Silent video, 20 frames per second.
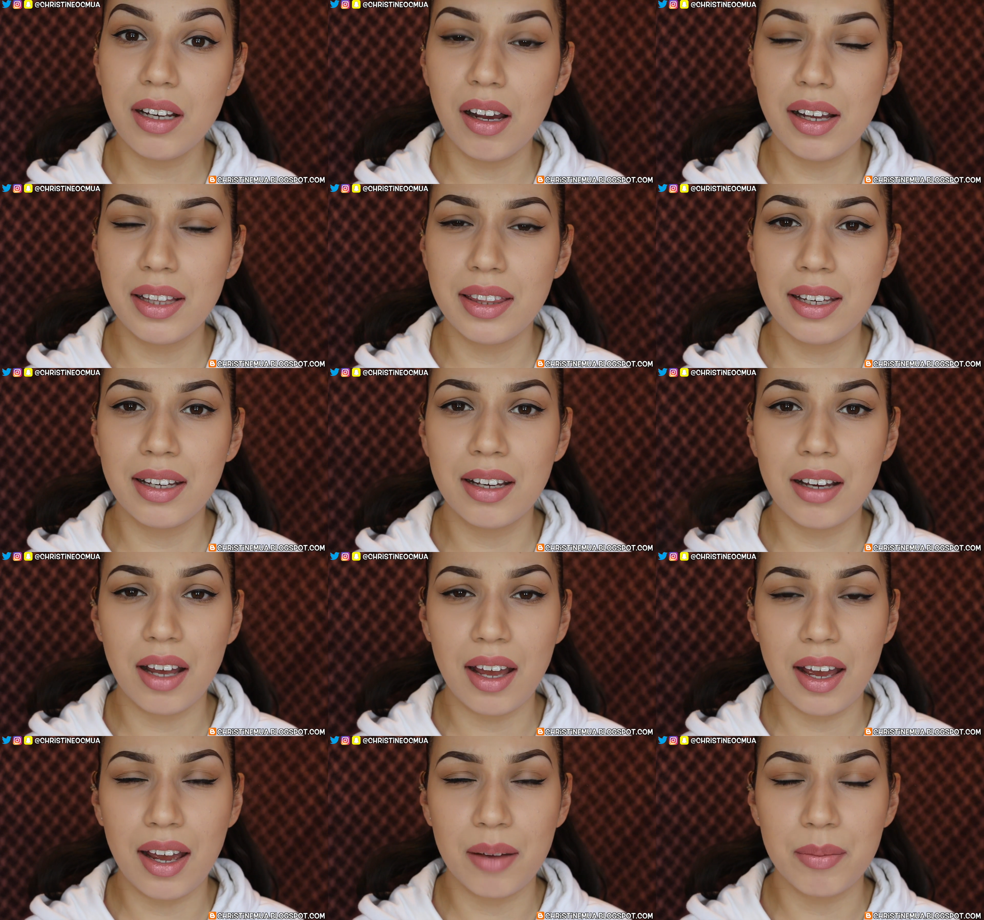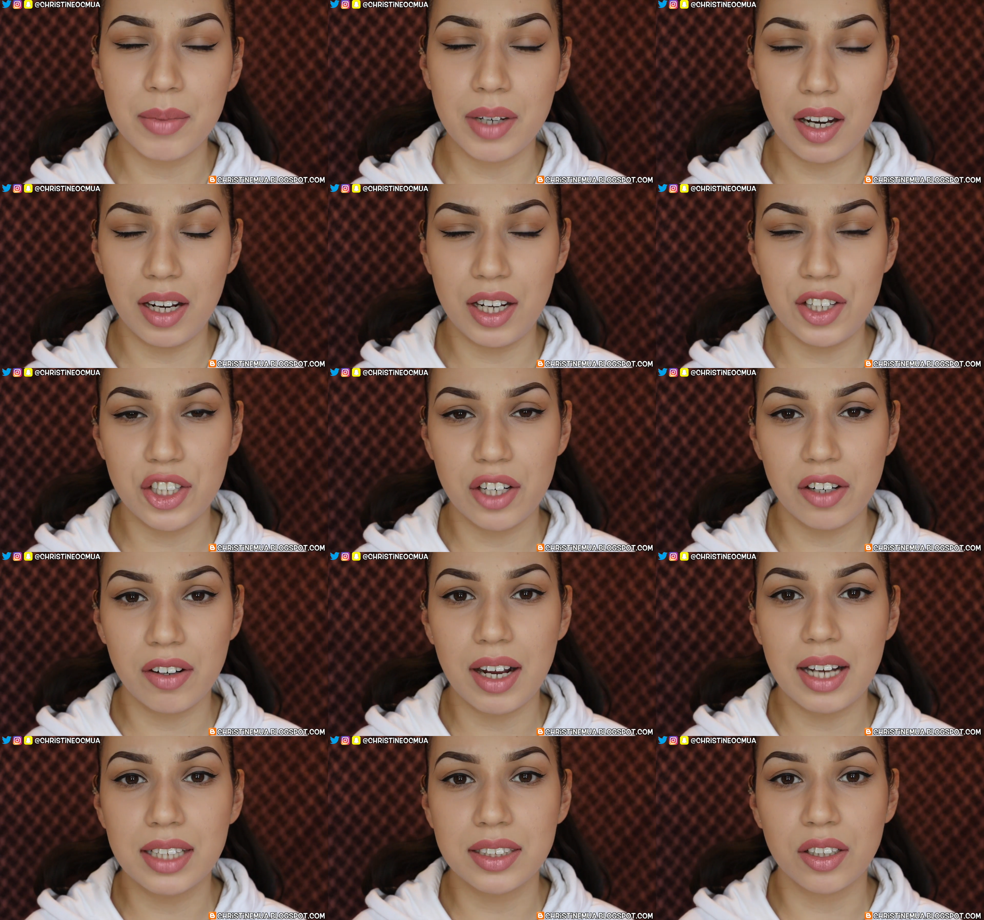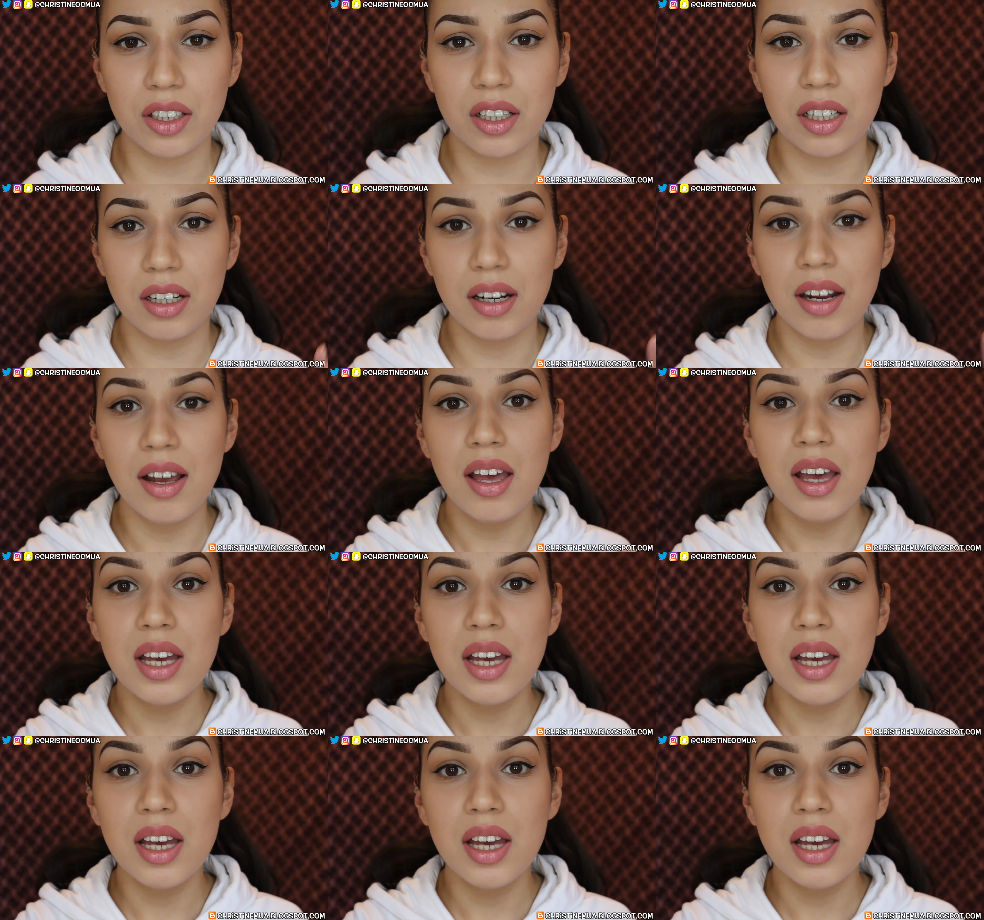I think Kylie Jenner has her